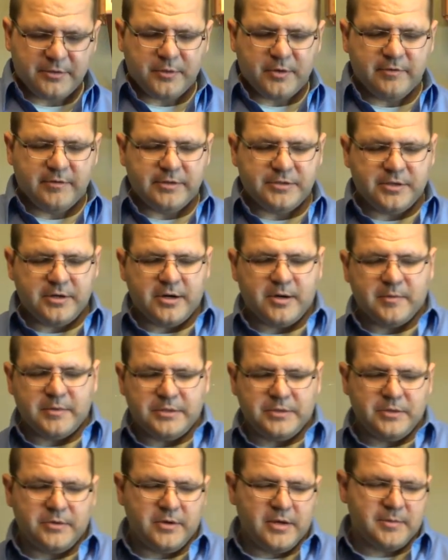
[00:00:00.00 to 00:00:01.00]
a 12-inch arm with
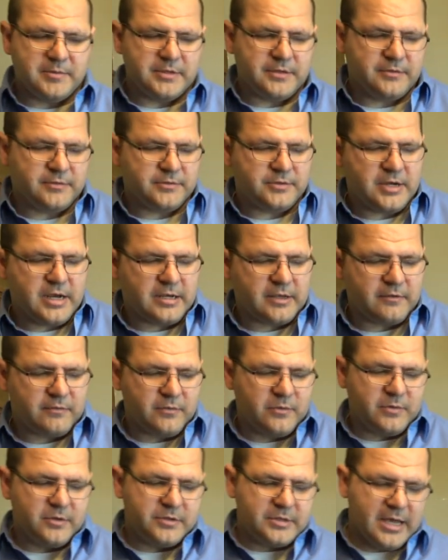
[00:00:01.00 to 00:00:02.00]
2 grams of tracking
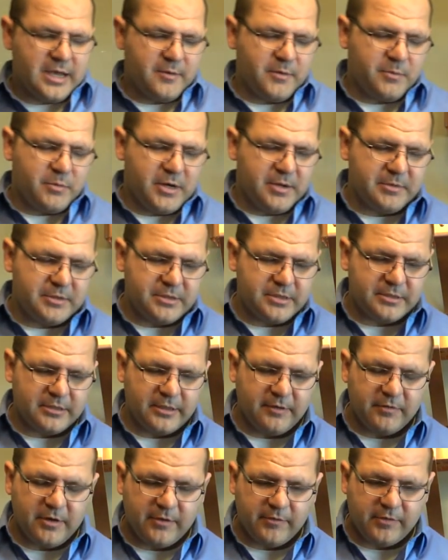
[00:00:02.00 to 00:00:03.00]
force, I would probably just
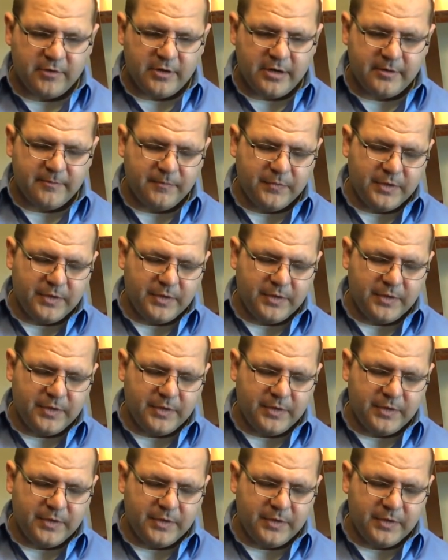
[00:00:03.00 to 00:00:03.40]
leave off your